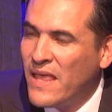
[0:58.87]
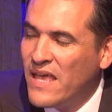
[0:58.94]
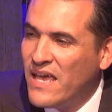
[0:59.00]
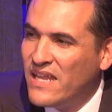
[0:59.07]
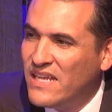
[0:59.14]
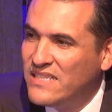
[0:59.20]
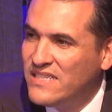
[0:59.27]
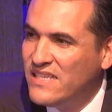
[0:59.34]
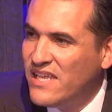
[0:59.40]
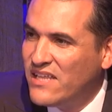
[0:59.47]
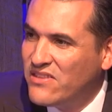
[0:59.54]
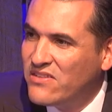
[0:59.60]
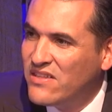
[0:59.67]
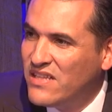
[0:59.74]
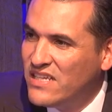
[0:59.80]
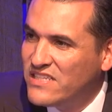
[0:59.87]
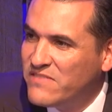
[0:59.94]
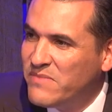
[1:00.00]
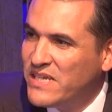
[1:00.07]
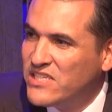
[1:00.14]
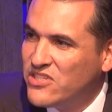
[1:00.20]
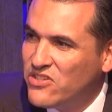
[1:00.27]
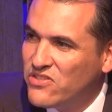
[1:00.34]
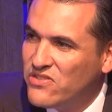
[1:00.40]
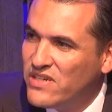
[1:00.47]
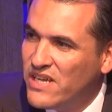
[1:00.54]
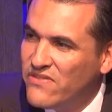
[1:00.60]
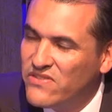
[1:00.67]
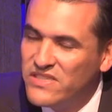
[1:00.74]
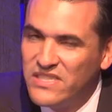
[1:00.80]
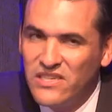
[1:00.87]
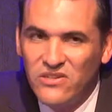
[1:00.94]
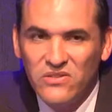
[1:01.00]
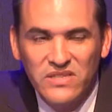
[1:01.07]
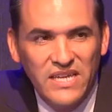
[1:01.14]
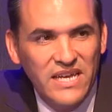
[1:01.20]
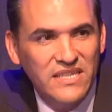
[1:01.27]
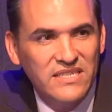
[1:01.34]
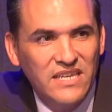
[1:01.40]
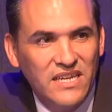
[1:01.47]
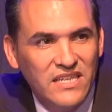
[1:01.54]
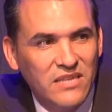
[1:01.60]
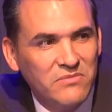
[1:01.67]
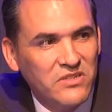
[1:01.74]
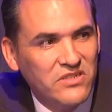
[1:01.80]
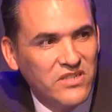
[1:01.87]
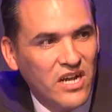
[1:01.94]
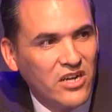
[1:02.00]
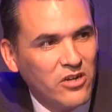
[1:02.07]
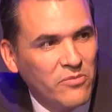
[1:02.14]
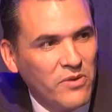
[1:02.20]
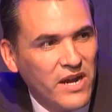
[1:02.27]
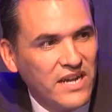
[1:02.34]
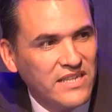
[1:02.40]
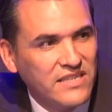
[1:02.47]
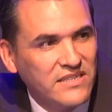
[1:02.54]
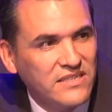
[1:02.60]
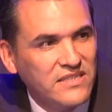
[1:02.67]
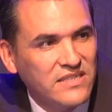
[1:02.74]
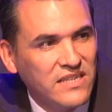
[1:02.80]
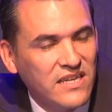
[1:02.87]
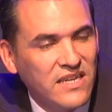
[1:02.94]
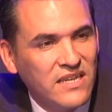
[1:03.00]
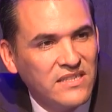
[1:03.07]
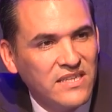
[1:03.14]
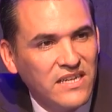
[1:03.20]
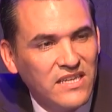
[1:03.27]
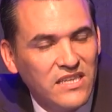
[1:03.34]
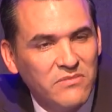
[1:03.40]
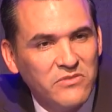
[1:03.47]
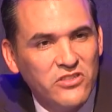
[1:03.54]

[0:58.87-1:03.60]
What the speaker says: And I see that through the lens of my children every single day, taking them to soccer practice, taking them to